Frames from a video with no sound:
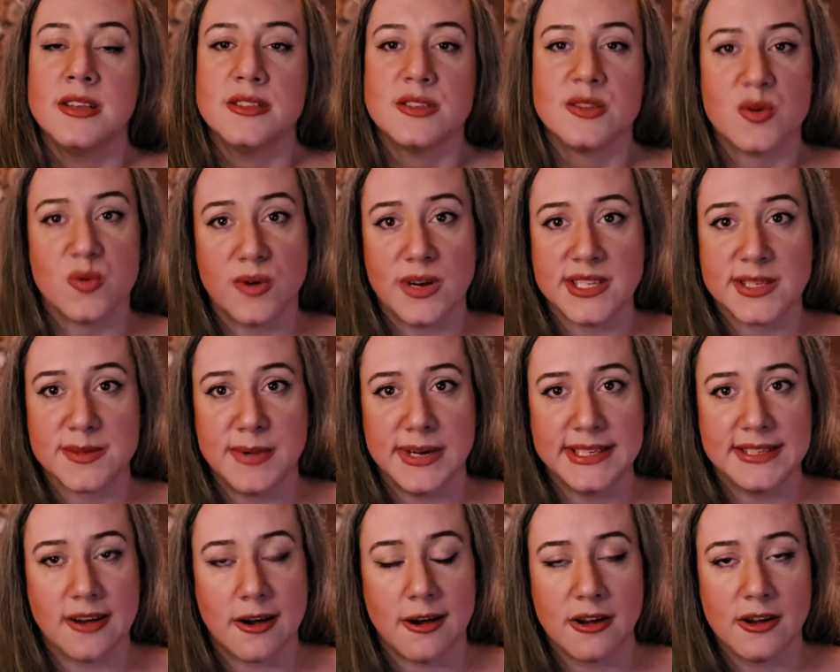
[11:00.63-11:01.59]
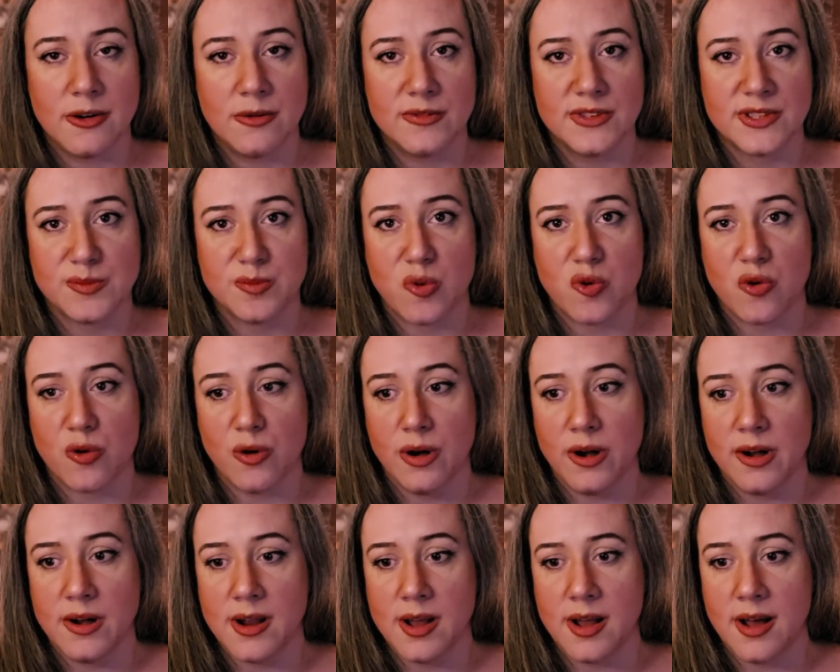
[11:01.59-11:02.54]
So once my daughter was
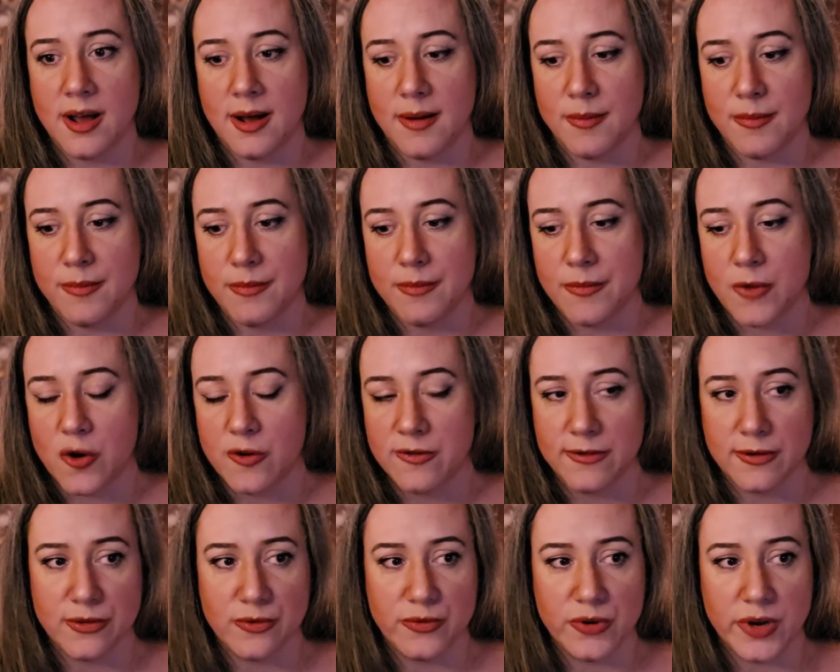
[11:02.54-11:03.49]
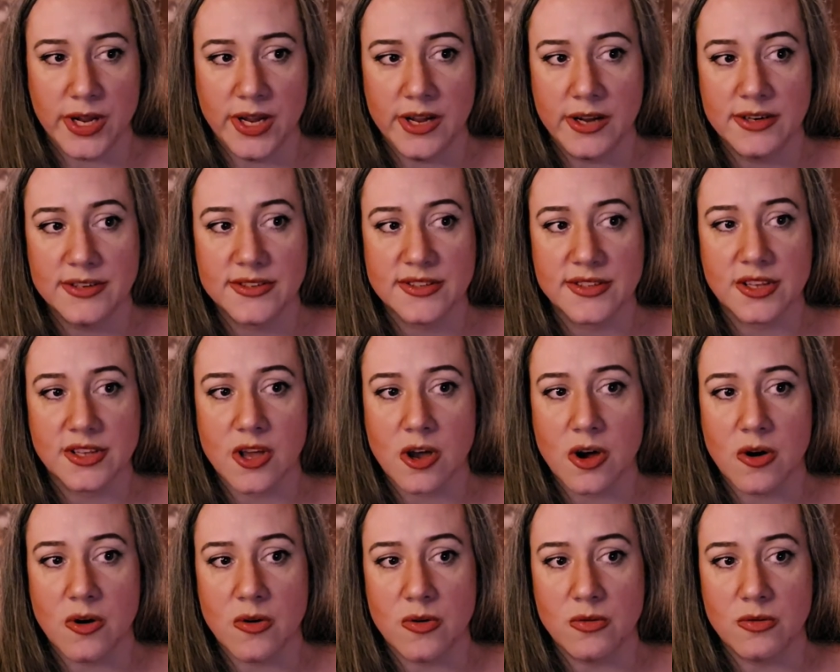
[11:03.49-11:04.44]
born over 3 years
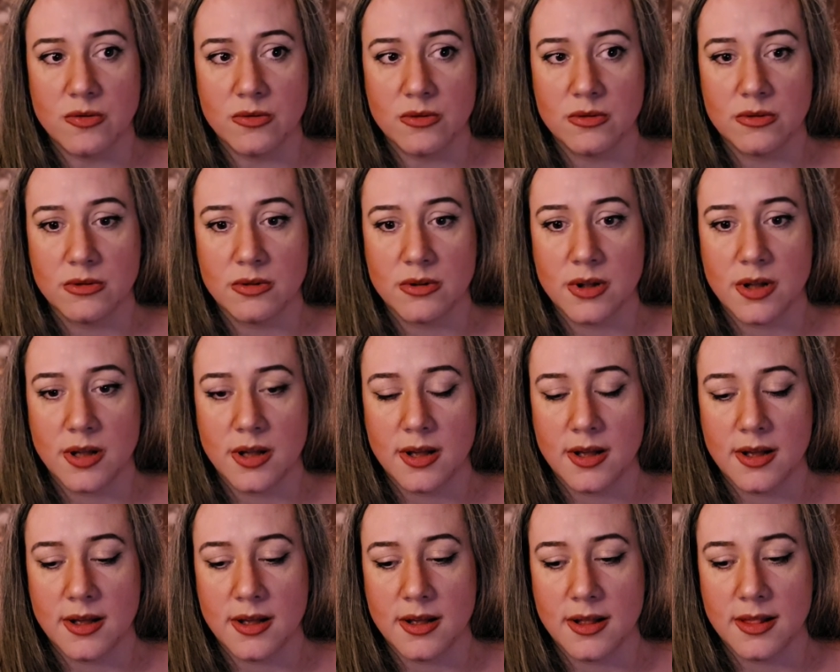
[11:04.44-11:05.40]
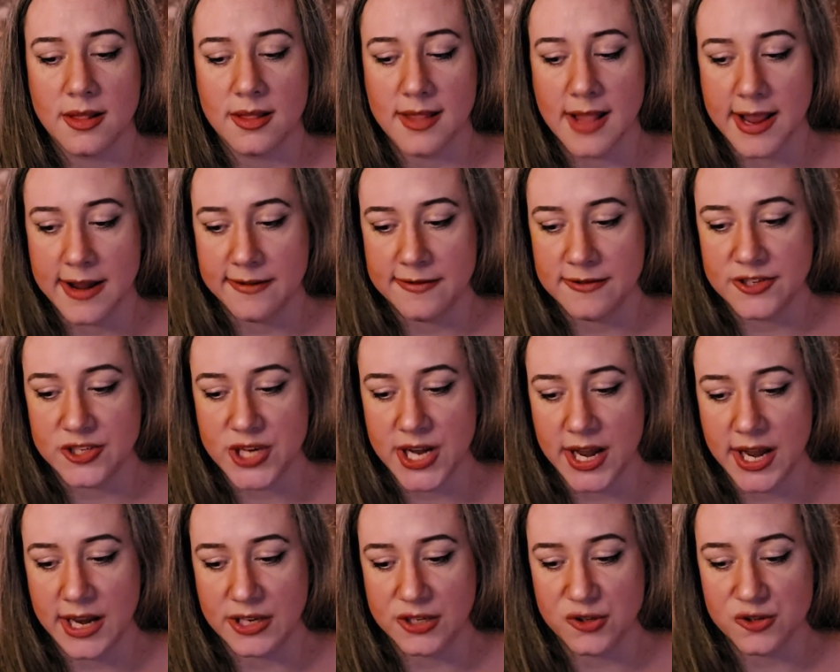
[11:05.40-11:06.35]
ago, life
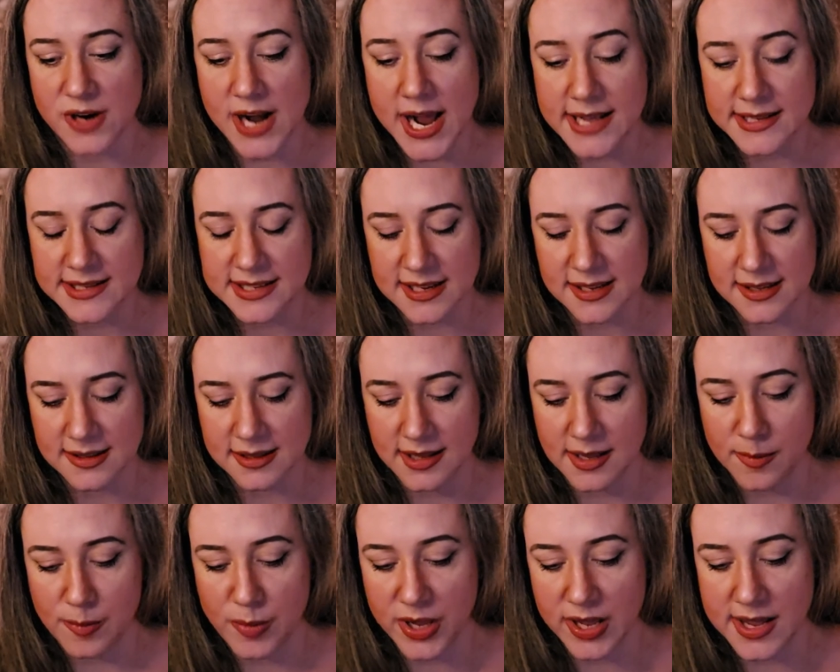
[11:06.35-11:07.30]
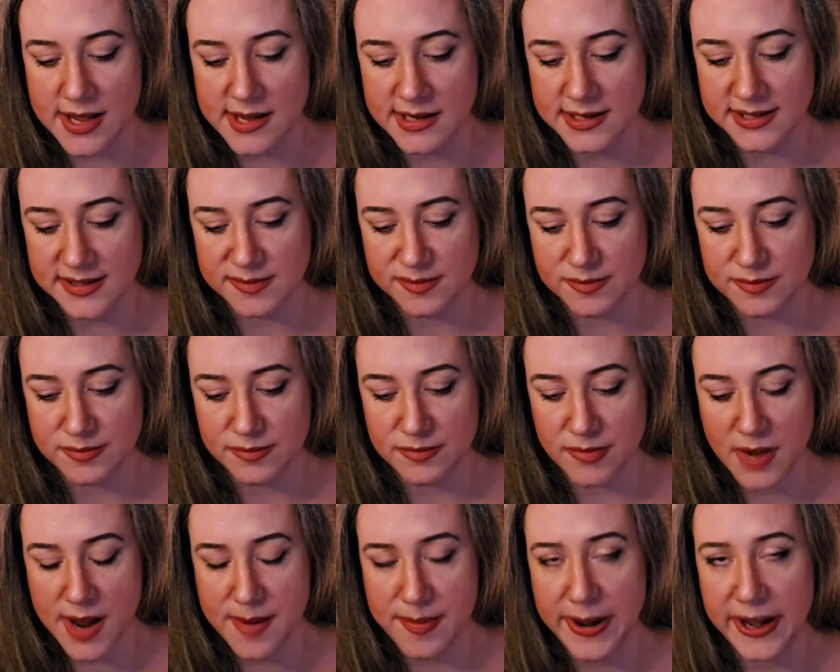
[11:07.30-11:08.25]
changed drastically because
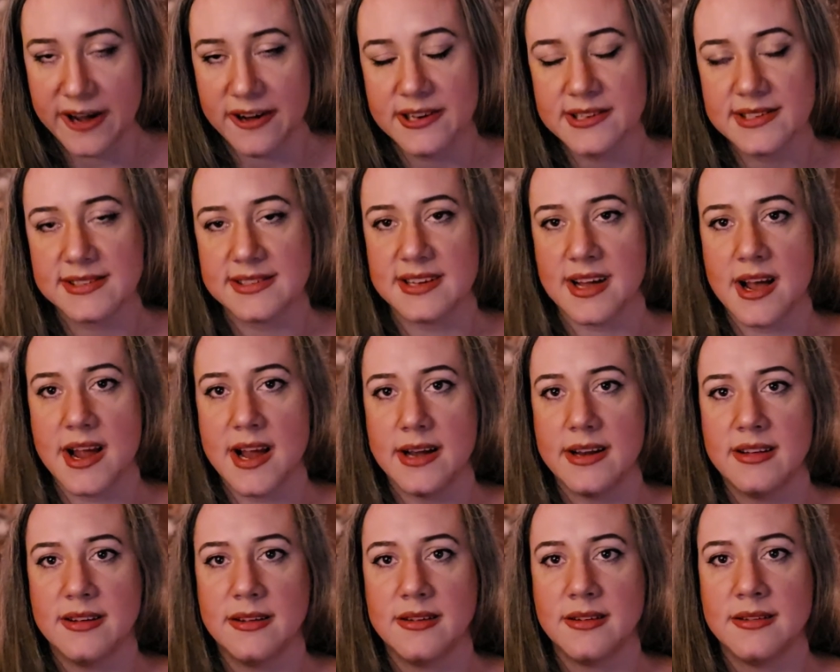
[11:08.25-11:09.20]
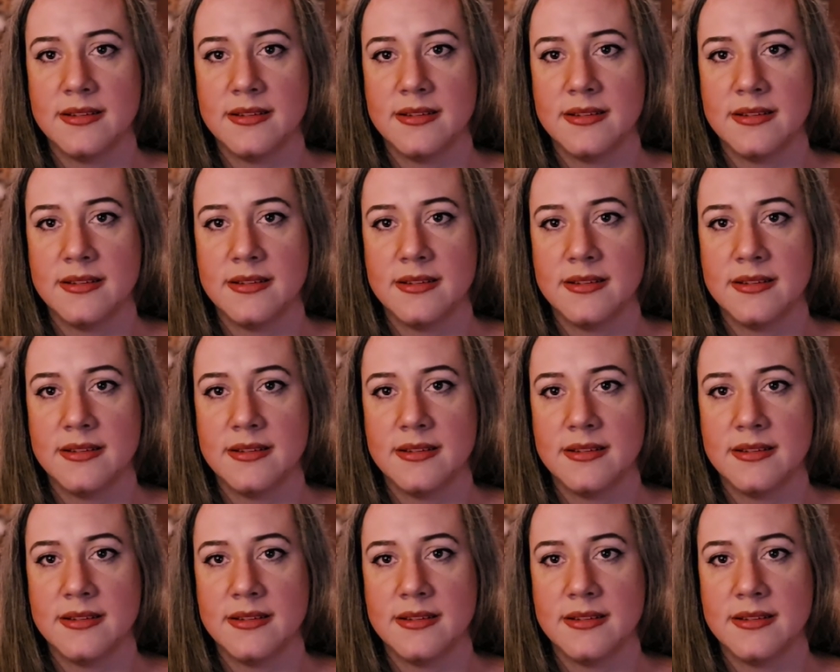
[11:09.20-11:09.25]
my parents died.